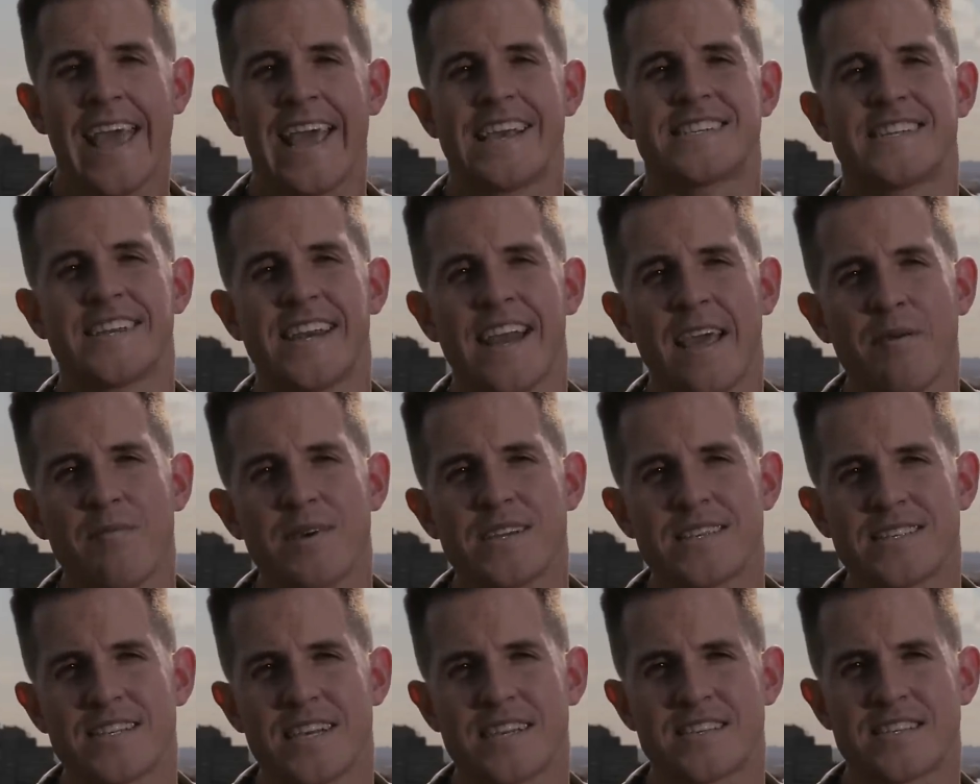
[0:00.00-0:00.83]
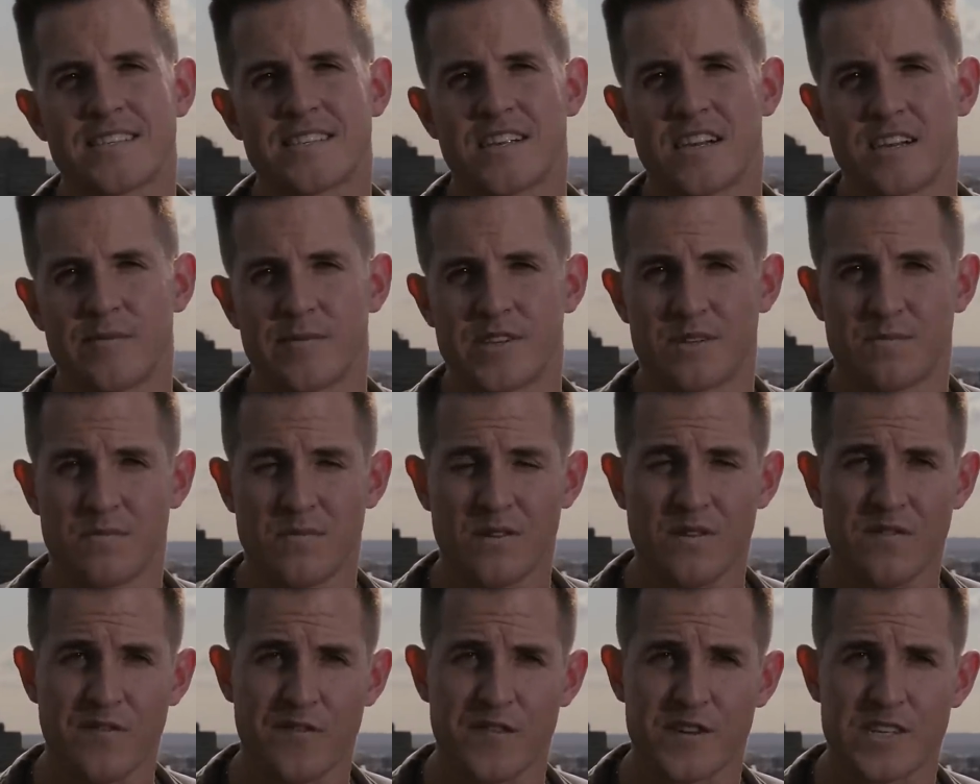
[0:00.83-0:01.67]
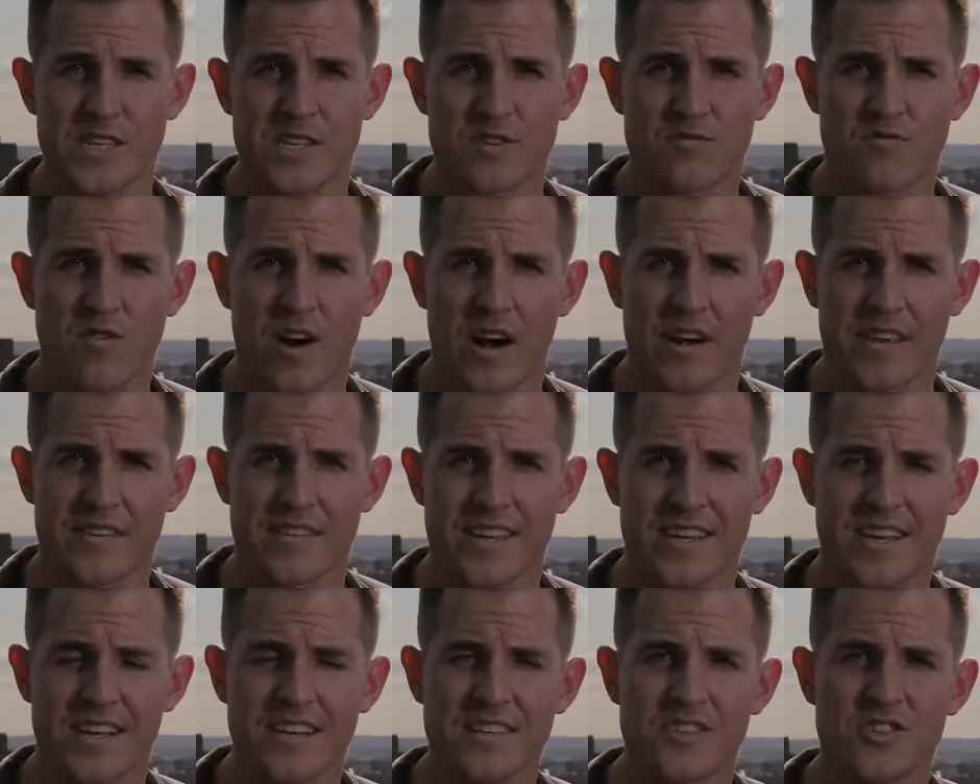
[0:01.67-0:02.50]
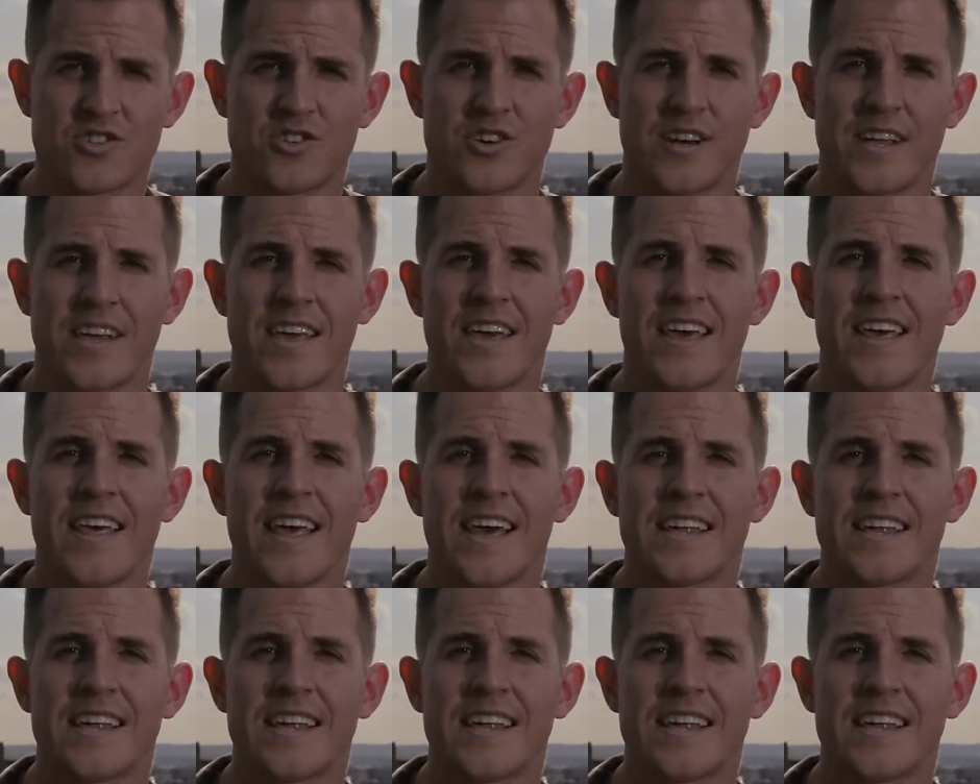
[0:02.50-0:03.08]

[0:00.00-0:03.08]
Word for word: His nemesis, Simon de Montfort, is running the country.